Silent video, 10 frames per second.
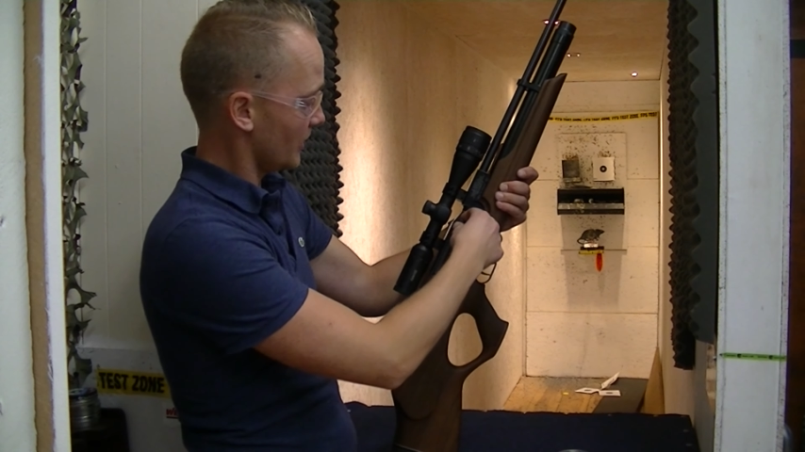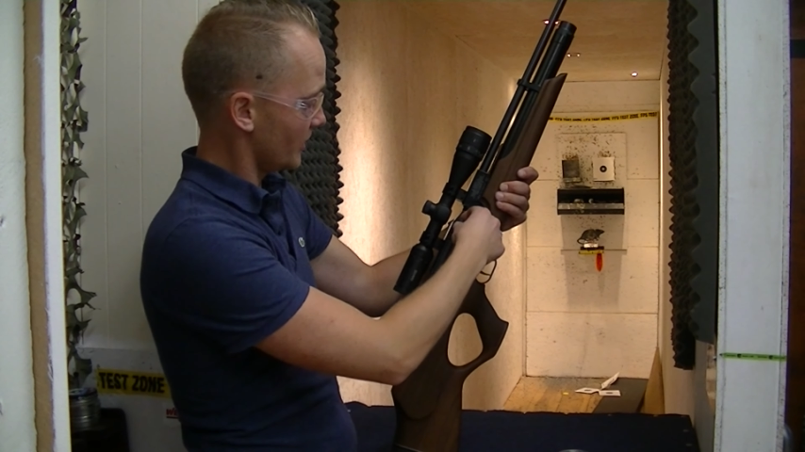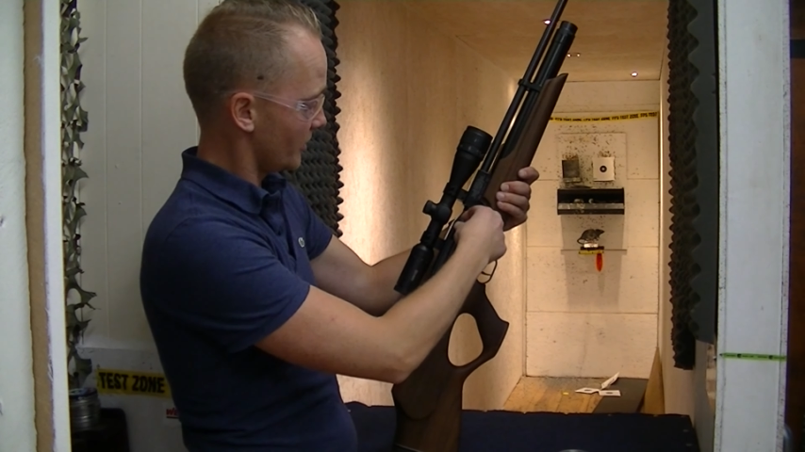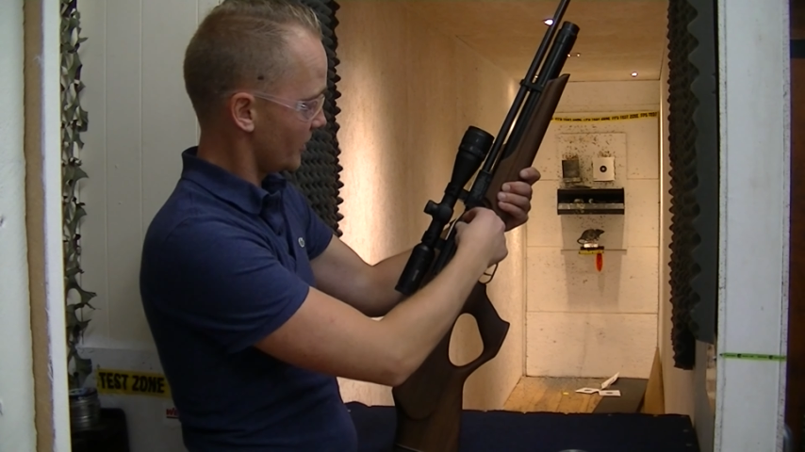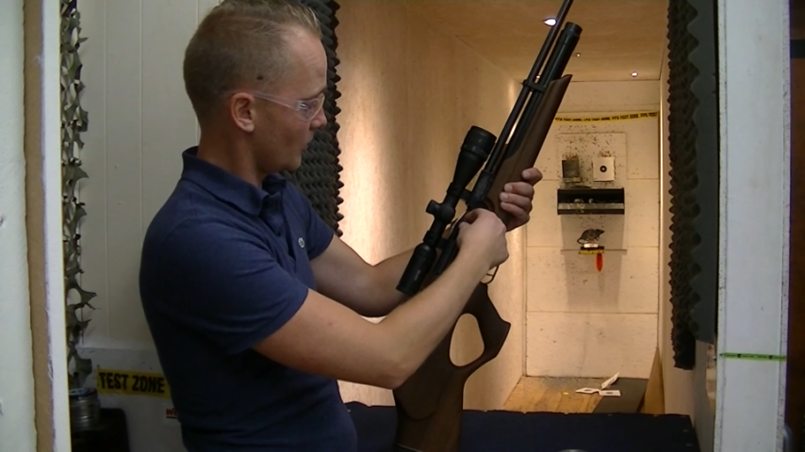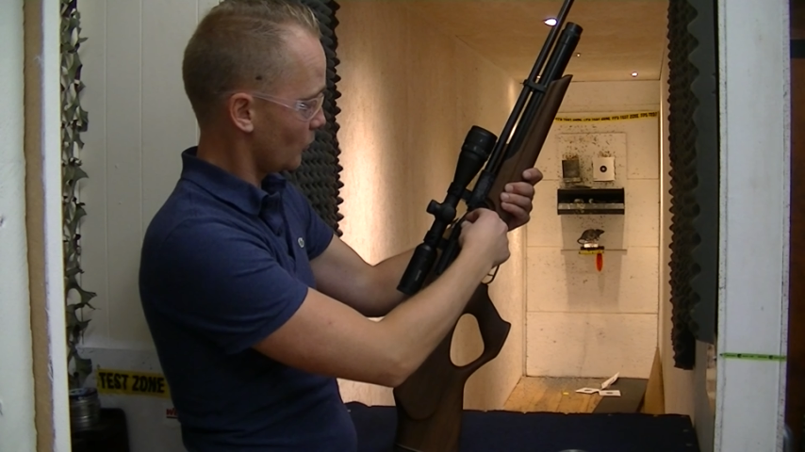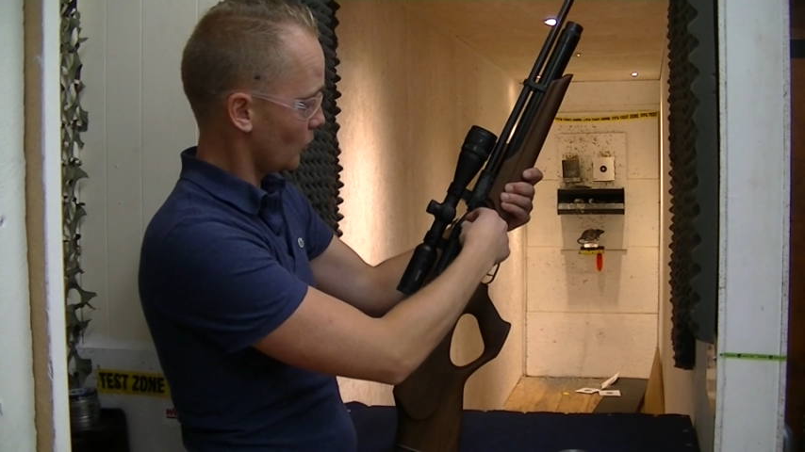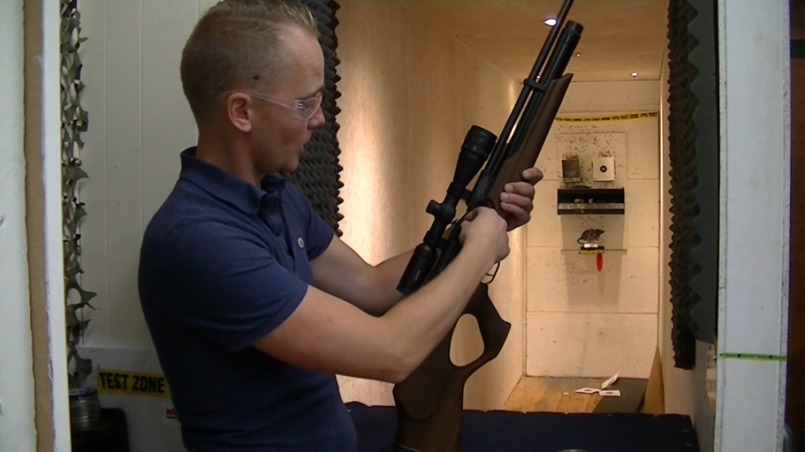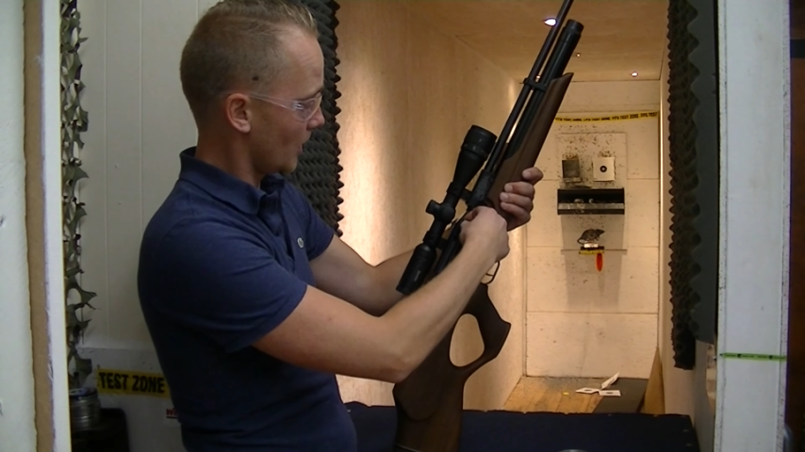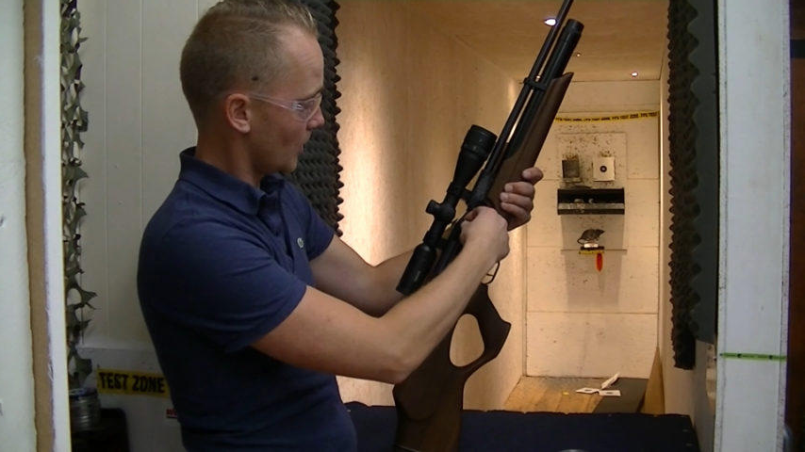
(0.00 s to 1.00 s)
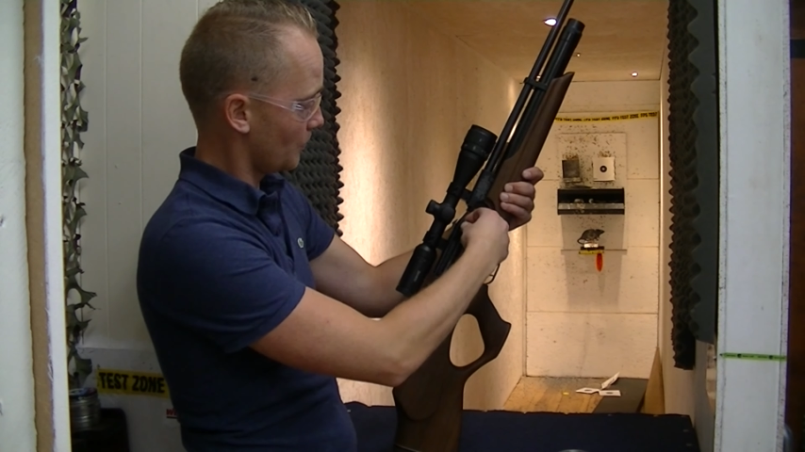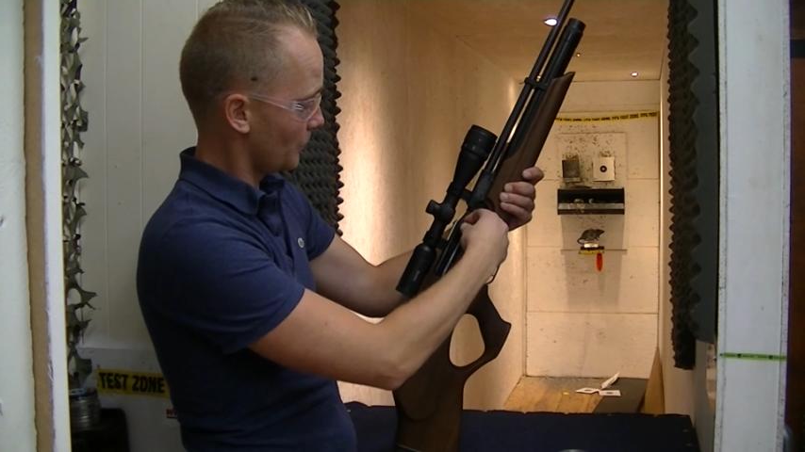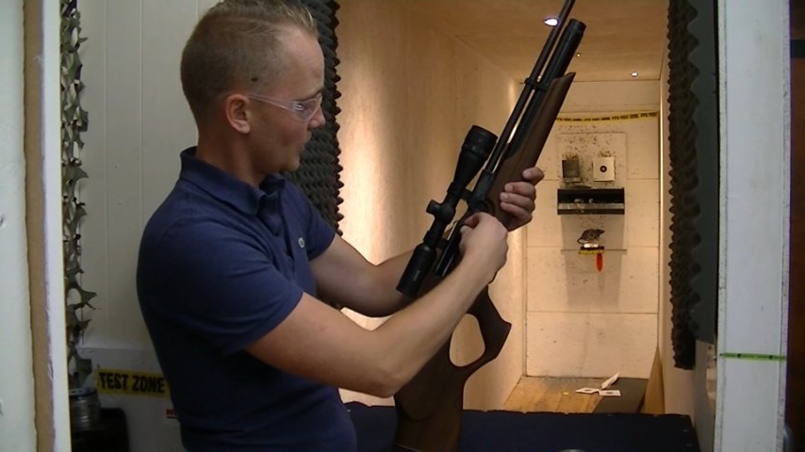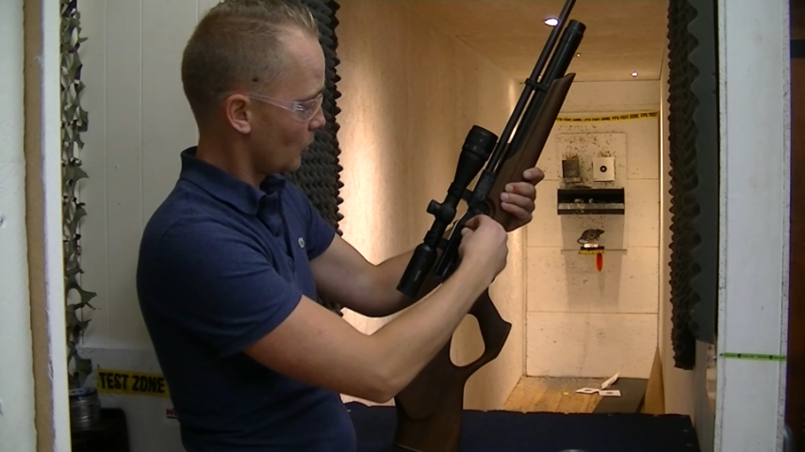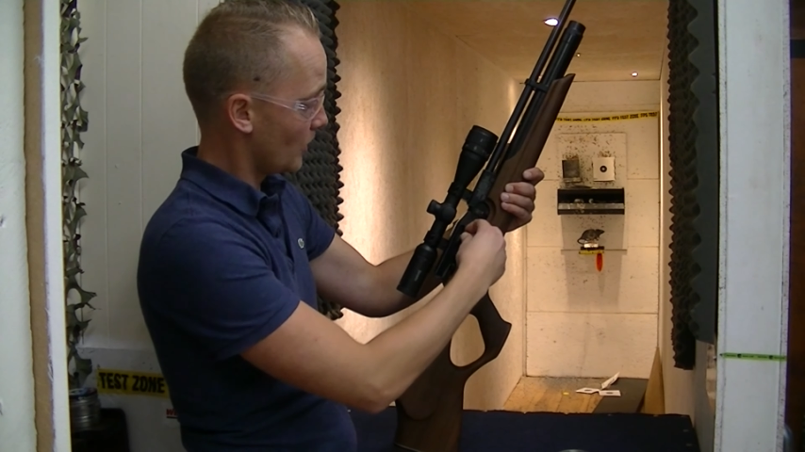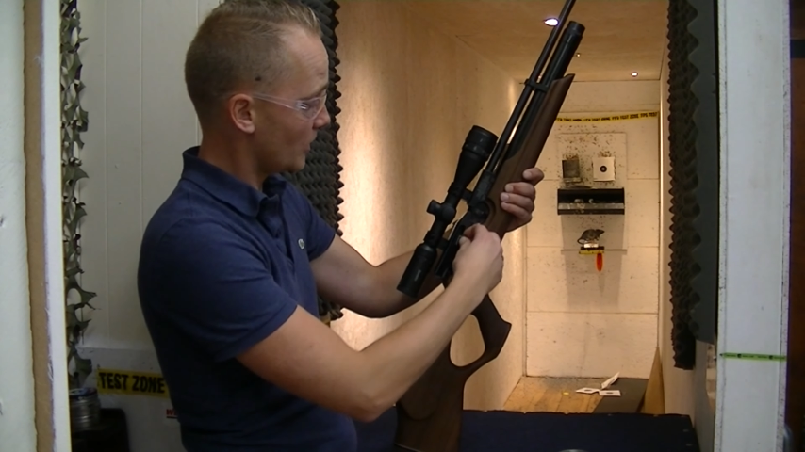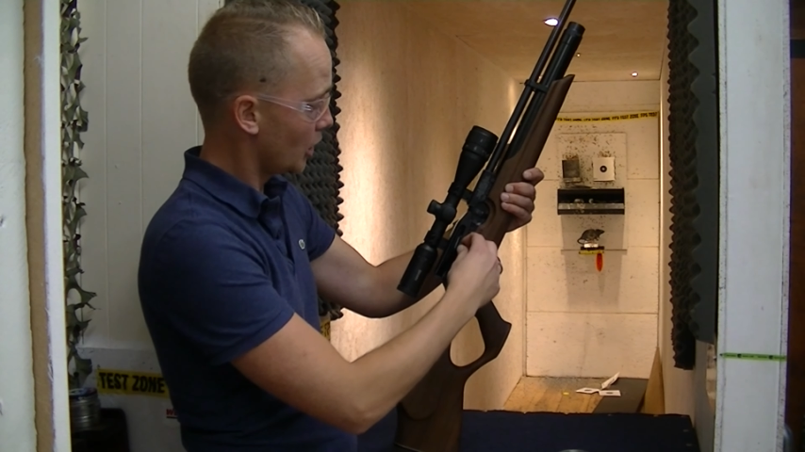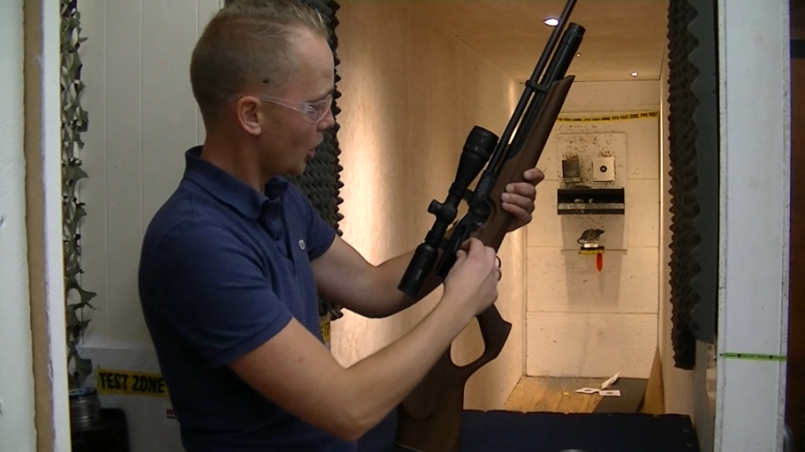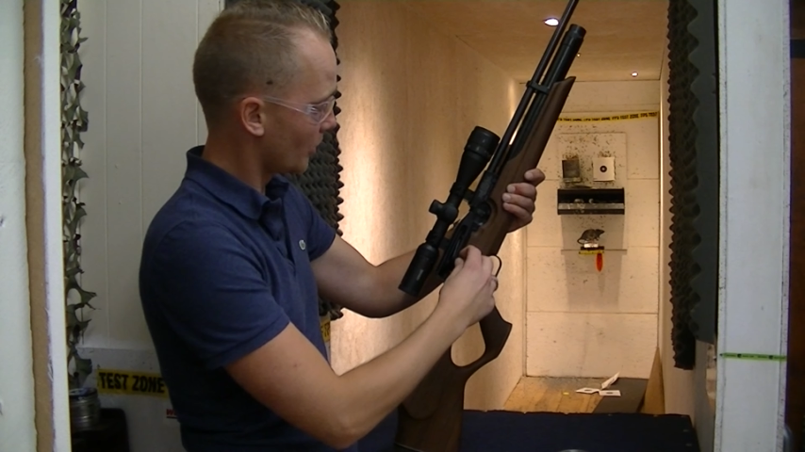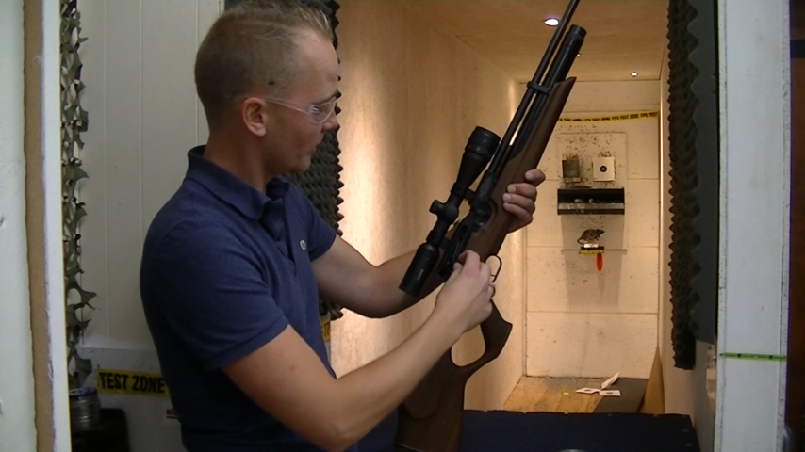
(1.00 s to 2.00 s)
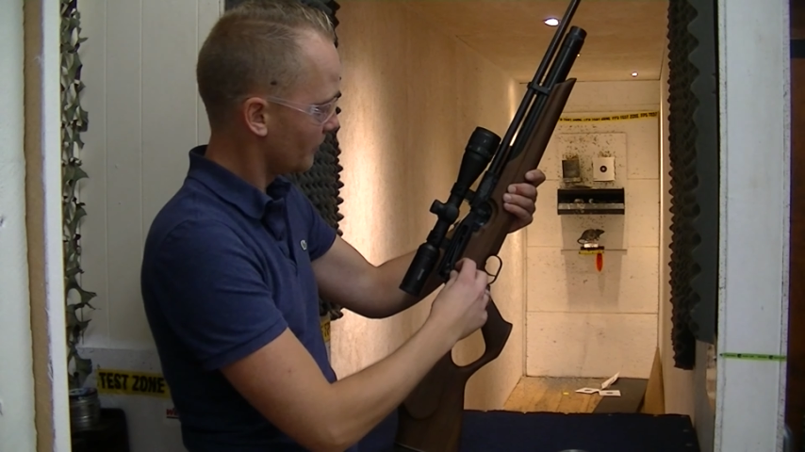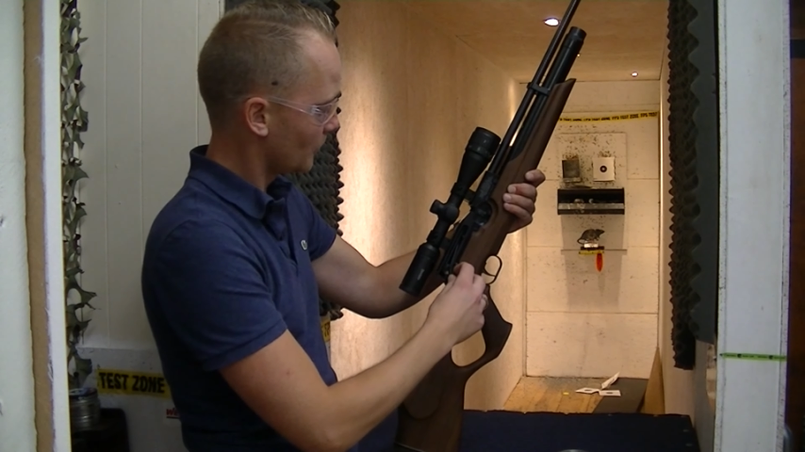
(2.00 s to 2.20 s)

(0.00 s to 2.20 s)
is that when you load it,